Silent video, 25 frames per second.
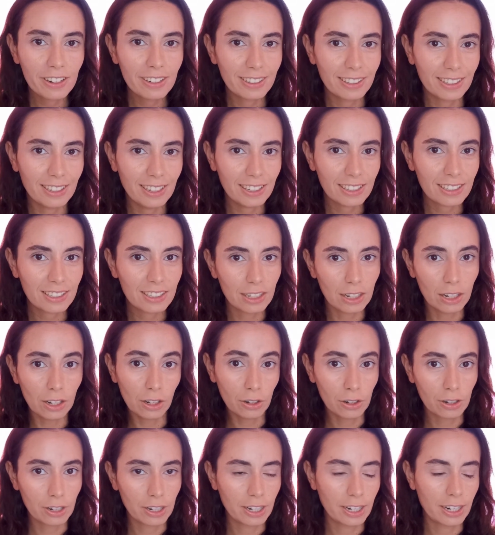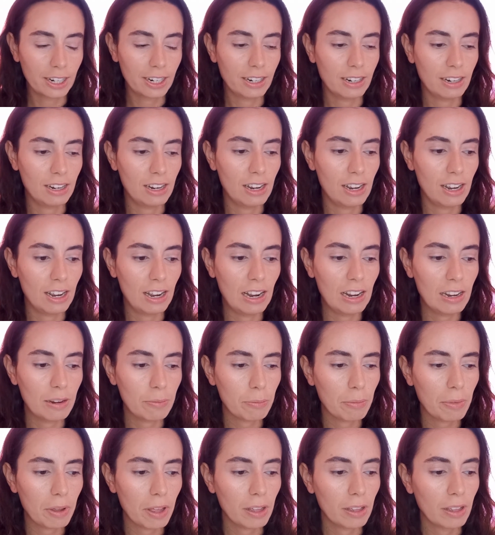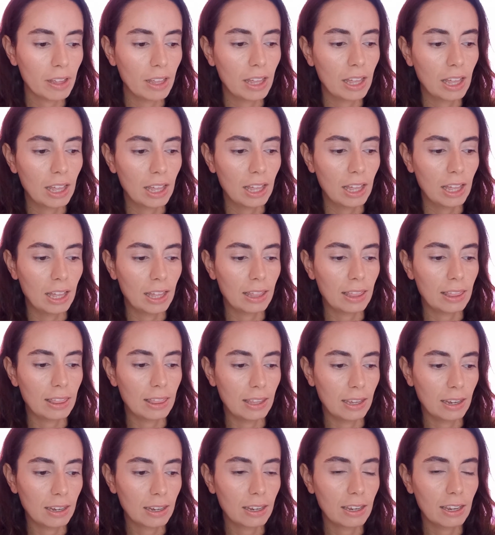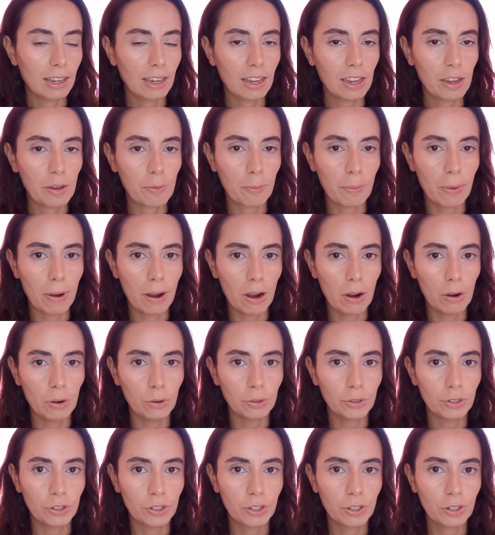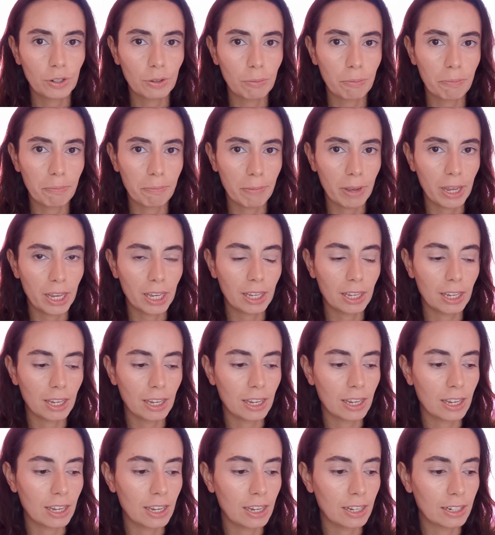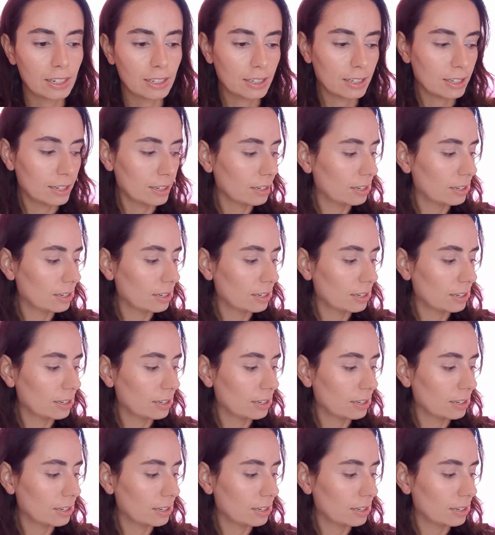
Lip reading: did this look? I'm thinking about making it